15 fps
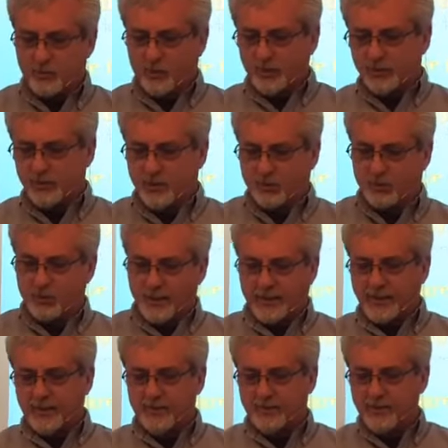was there
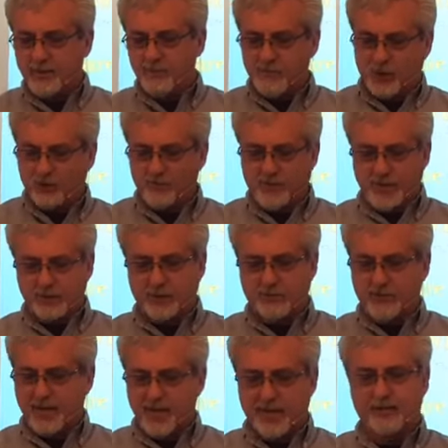wicked motivation
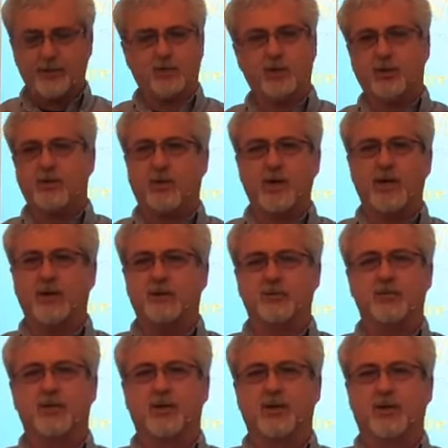behind their request.
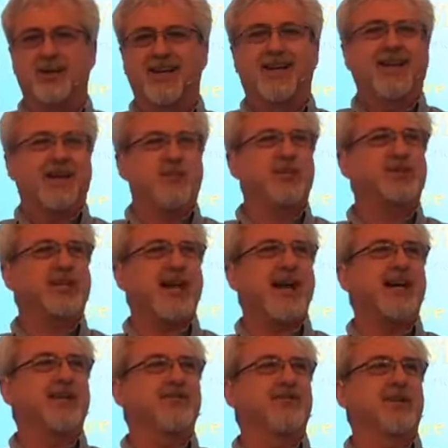It was
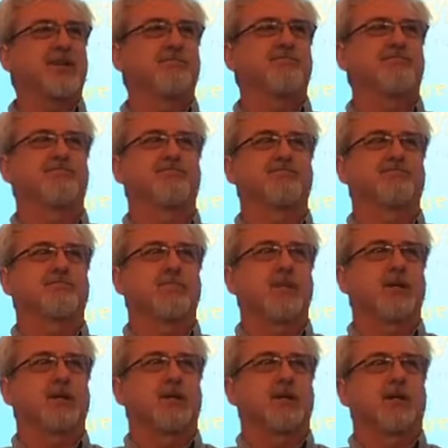kind of a,
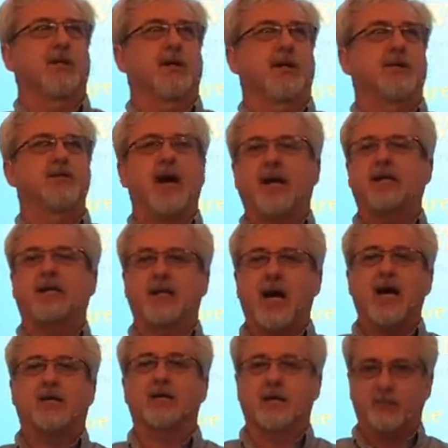a not a
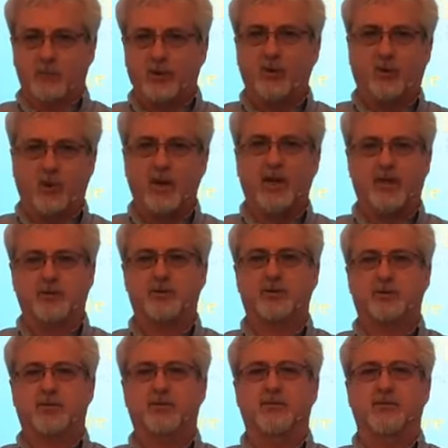godly request.
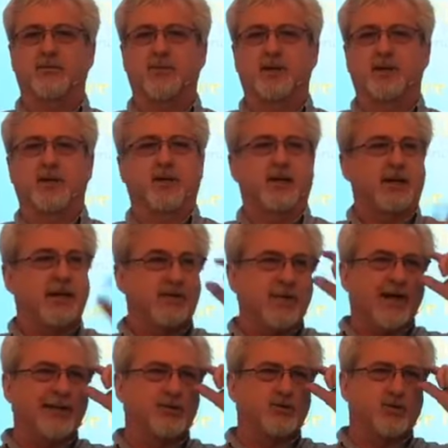Uh,
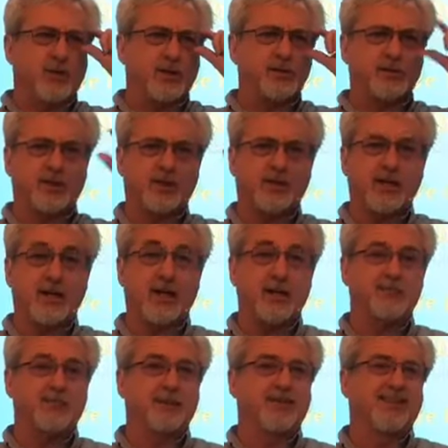they trusted
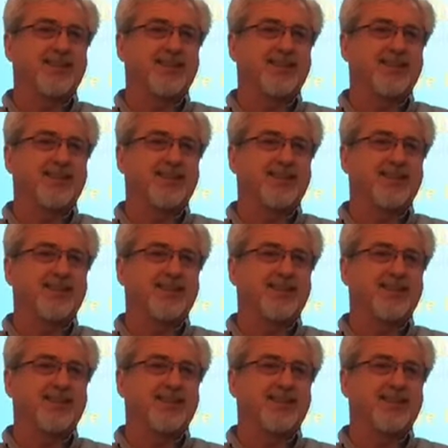God, but